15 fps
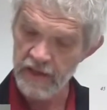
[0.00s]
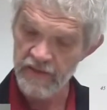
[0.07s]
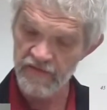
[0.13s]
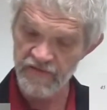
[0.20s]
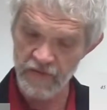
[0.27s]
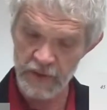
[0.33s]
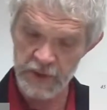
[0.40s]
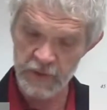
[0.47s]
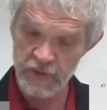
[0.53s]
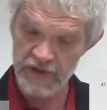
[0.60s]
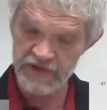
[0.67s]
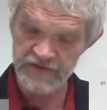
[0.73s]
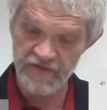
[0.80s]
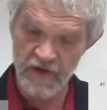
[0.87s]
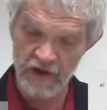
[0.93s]
the first one
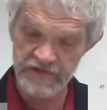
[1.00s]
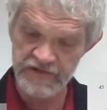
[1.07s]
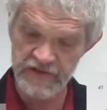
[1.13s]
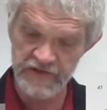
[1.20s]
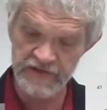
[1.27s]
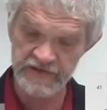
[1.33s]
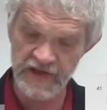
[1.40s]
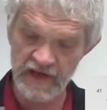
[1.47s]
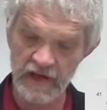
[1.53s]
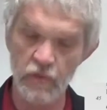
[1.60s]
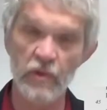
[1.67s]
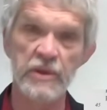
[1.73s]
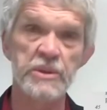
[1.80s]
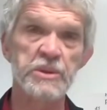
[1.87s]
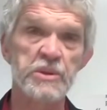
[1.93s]
is false and the second
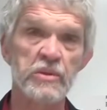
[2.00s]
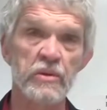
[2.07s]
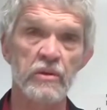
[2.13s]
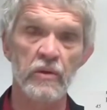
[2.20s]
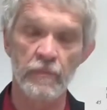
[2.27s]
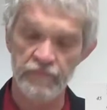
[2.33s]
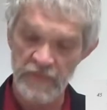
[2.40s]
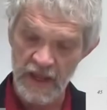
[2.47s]
one is true.